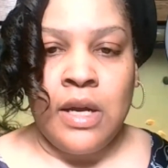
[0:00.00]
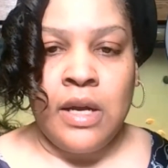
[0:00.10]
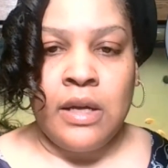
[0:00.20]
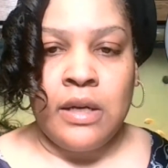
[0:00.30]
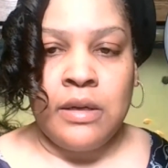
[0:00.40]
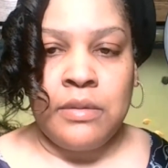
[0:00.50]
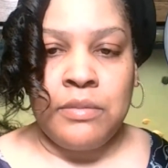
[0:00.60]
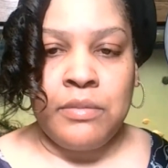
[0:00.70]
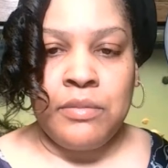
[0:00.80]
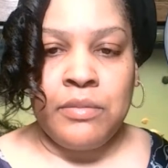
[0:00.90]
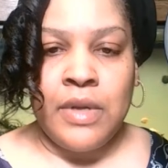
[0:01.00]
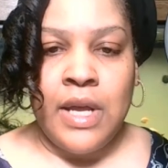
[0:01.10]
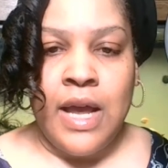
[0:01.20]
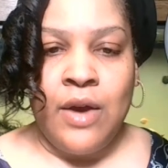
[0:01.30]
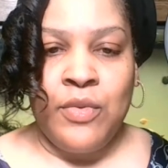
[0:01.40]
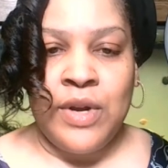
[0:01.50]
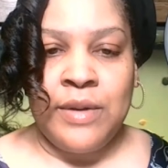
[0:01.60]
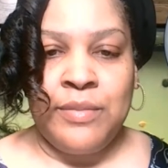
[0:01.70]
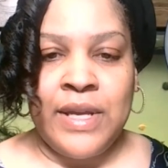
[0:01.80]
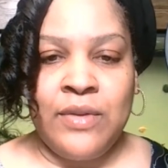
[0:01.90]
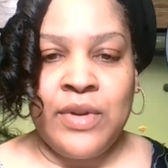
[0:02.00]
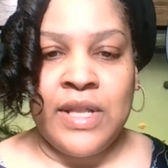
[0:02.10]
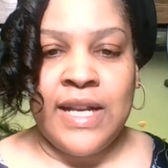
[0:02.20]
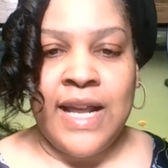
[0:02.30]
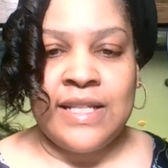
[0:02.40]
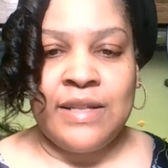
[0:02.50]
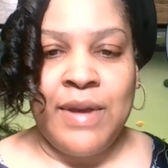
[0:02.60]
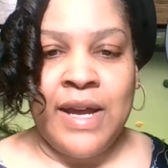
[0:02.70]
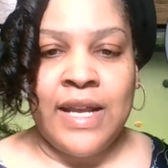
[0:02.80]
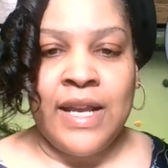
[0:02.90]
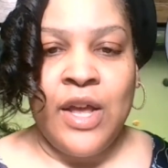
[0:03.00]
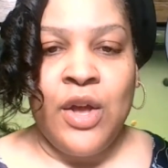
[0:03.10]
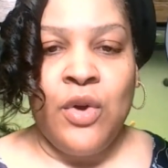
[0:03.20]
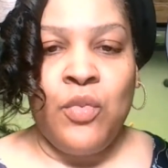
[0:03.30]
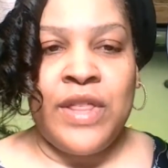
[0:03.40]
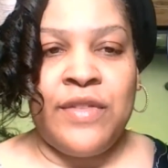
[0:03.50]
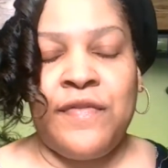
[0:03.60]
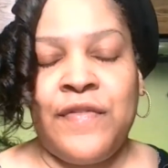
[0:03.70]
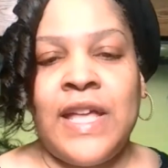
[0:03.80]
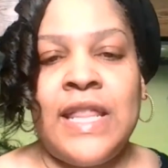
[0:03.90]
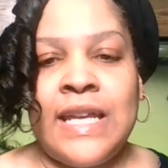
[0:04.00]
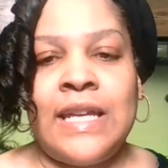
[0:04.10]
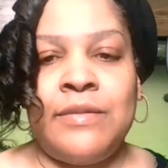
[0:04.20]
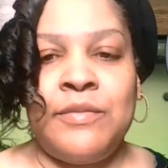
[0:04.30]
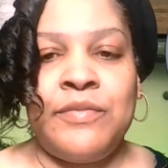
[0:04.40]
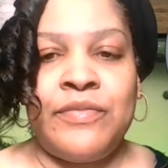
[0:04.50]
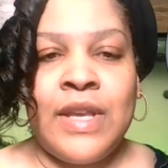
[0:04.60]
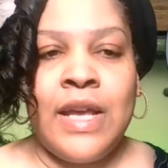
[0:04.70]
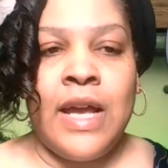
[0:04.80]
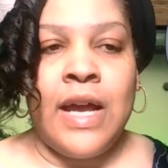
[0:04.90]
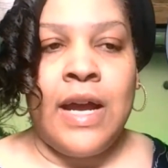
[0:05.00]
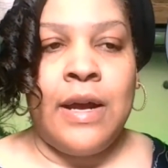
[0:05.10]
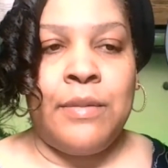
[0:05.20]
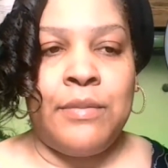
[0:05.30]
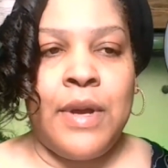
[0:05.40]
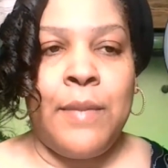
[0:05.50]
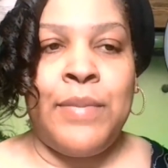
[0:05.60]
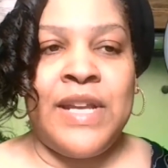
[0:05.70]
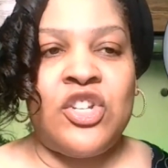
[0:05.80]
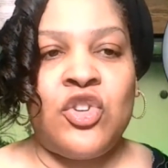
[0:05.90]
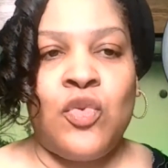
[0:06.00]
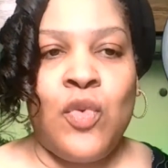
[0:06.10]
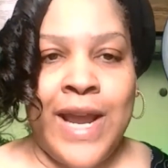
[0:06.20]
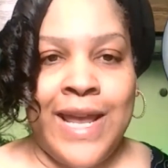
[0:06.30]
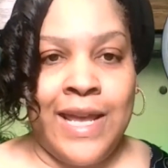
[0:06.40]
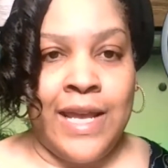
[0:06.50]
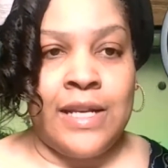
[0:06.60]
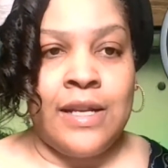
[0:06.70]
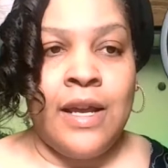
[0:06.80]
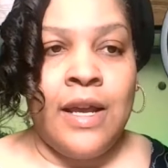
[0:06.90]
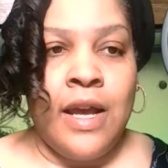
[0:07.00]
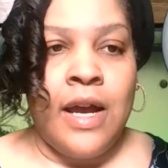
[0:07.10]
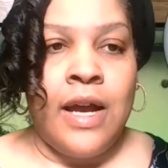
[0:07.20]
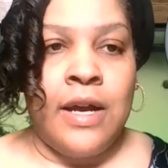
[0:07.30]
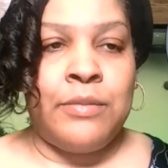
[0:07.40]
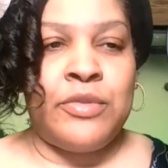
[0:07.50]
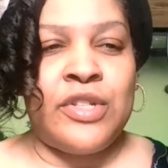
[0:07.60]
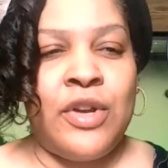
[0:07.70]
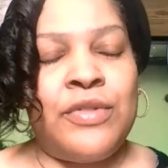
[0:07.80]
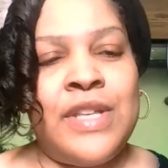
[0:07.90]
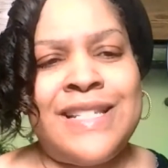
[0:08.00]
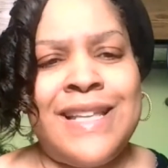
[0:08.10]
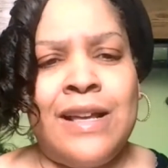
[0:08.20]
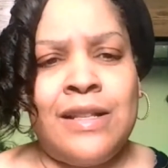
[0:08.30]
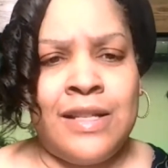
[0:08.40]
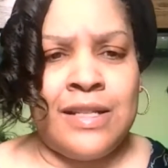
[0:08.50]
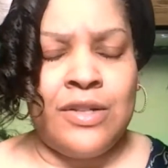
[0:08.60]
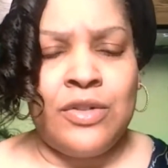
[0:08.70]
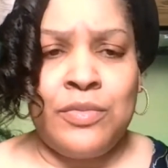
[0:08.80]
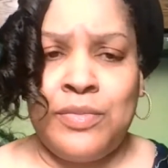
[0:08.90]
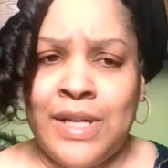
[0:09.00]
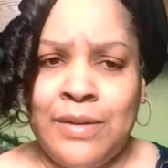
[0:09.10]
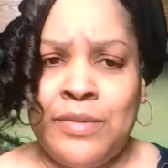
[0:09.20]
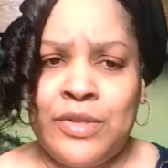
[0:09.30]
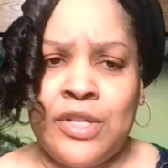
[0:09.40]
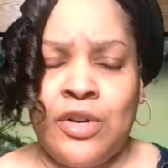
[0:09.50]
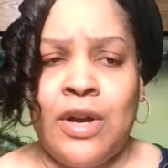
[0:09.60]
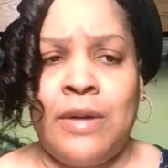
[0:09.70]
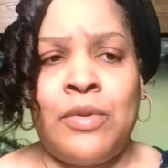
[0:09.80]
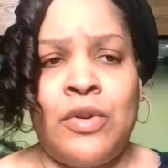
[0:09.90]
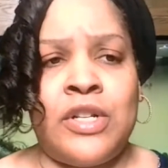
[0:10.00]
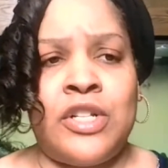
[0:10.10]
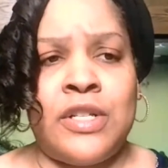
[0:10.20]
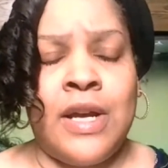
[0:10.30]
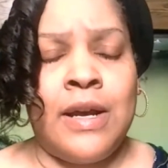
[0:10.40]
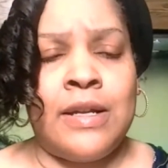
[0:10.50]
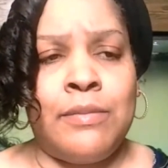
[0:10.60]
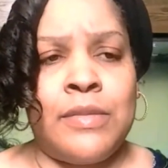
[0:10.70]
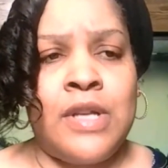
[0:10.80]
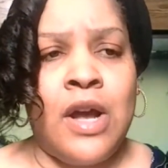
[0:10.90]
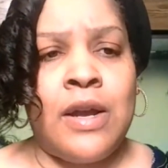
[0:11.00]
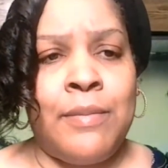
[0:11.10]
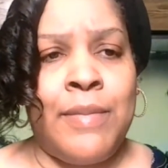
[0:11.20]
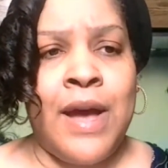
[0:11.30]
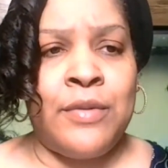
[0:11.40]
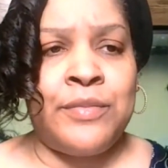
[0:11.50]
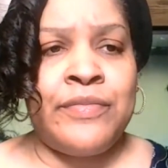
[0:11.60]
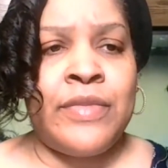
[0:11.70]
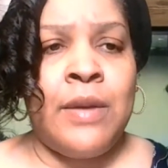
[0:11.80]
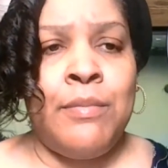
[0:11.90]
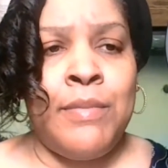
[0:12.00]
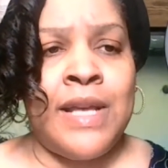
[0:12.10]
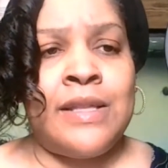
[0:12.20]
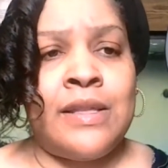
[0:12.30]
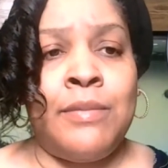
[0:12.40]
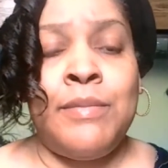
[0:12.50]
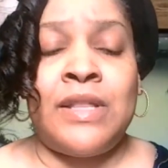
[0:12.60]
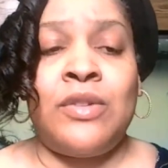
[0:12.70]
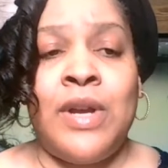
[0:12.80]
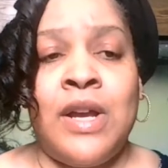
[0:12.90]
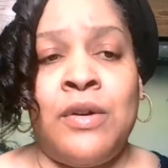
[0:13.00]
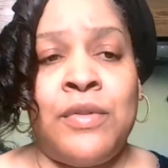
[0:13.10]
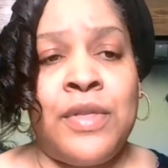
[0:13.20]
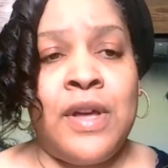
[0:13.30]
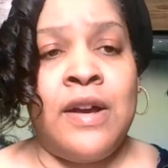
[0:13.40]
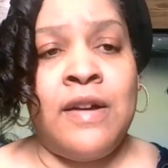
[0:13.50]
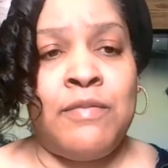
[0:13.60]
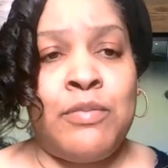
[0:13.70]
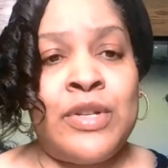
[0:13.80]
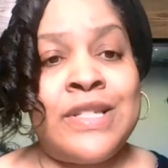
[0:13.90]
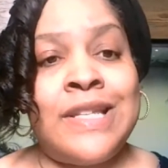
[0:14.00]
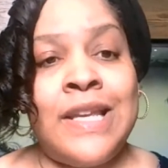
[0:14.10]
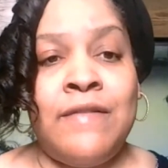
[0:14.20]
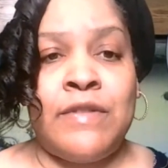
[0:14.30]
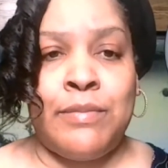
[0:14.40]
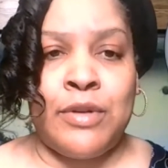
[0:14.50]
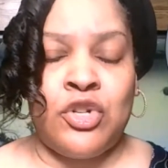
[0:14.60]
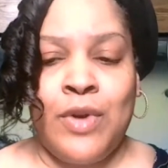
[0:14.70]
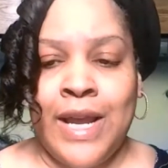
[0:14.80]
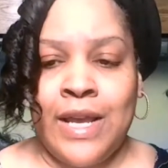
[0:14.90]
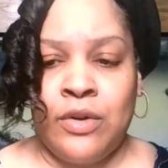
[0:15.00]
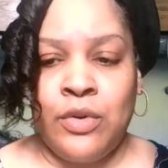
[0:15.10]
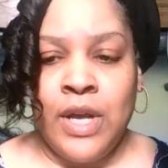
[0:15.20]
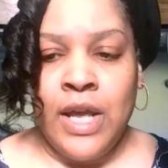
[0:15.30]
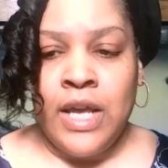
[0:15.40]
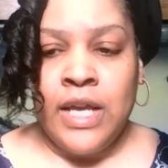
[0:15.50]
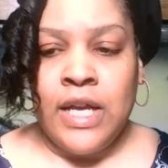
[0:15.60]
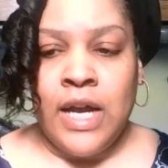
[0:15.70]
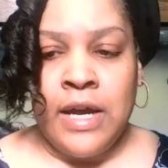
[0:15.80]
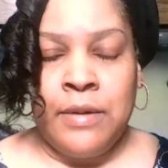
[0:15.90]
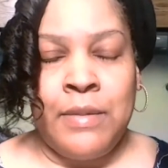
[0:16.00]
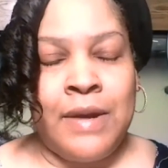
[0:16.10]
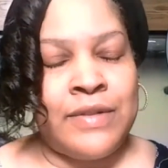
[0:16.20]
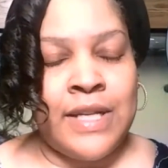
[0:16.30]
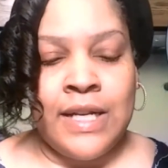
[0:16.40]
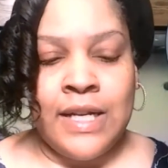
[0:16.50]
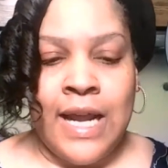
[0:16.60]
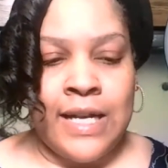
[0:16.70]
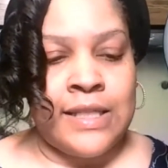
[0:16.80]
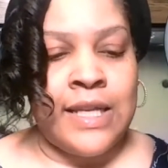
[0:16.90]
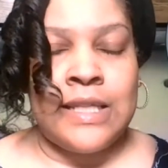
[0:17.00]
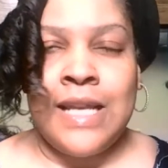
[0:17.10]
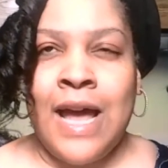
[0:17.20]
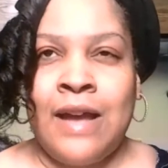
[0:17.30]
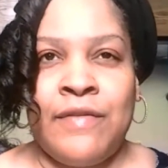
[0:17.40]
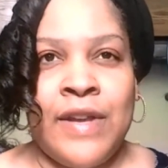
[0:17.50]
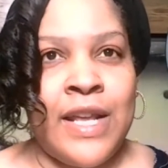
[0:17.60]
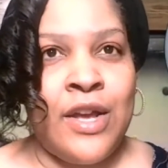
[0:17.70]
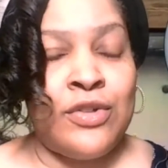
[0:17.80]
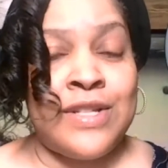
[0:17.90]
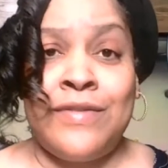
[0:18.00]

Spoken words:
I want to be really nice about it. With feeling betrayed. So this little bit of show, I'm going to talk about the mental health of perceived betrayal. I've seen a lot of TikTok videos.